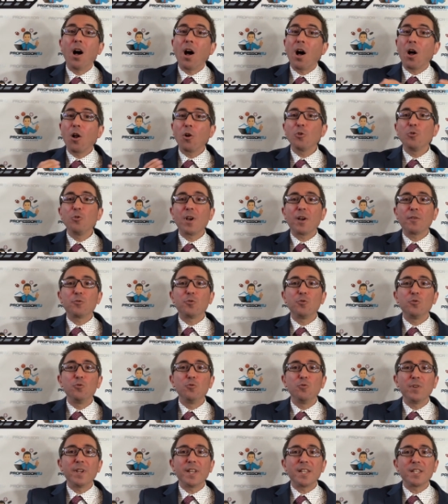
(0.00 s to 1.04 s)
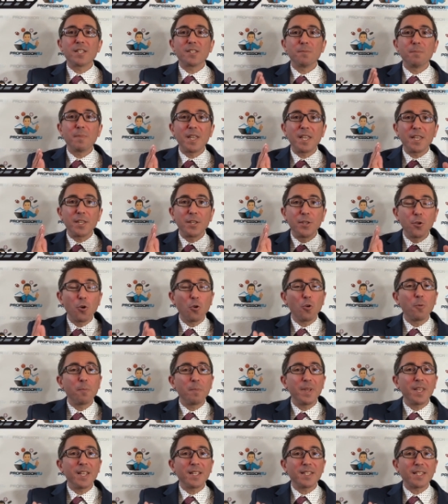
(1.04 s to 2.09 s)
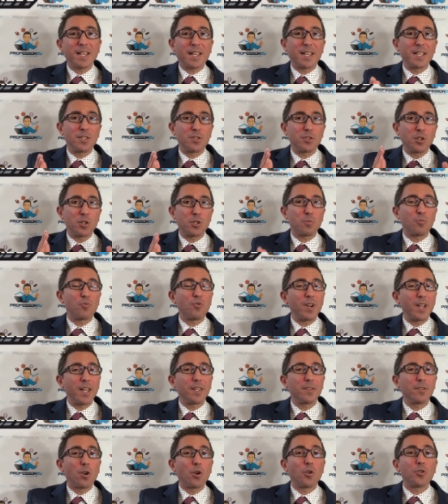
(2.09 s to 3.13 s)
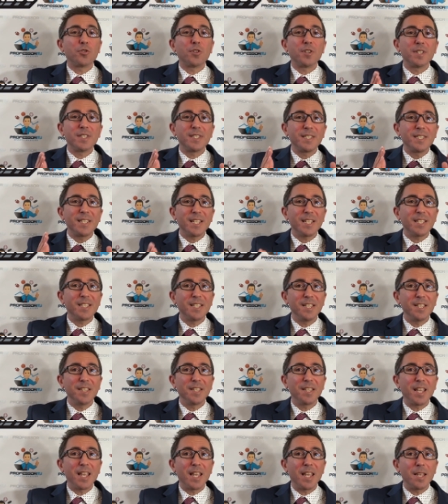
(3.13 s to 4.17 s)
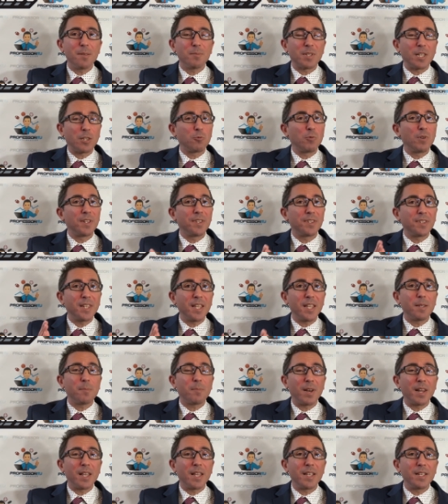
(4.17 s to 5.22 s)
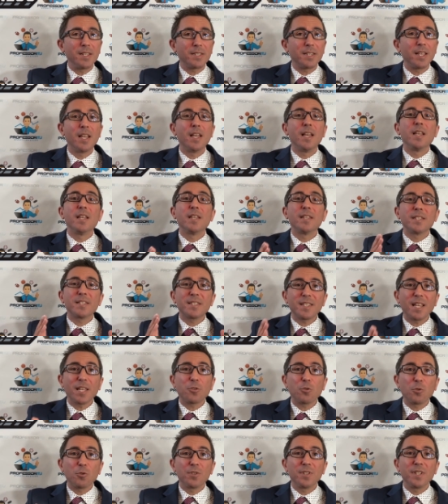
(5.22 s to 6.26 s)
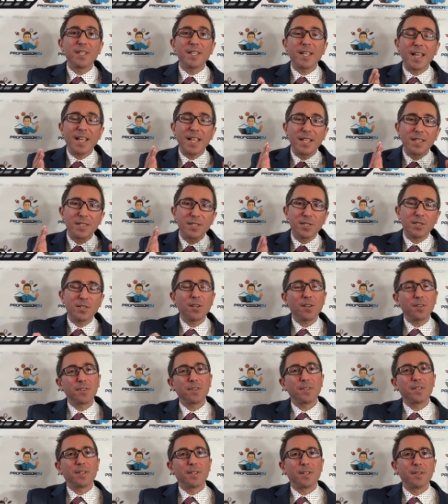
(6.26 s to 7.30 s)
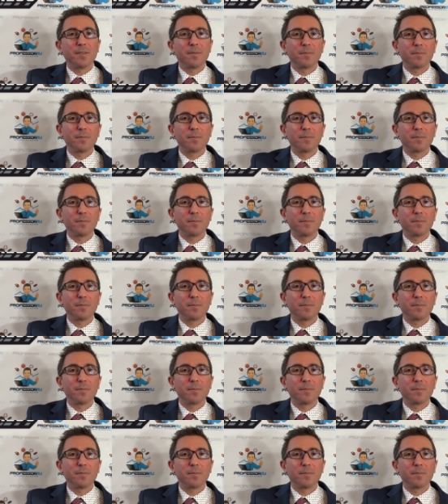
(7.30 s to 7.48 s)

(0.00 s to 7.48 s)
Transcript: All you have to do is make your picks against the spread on the 16 games that will take place Saturday and Sunday.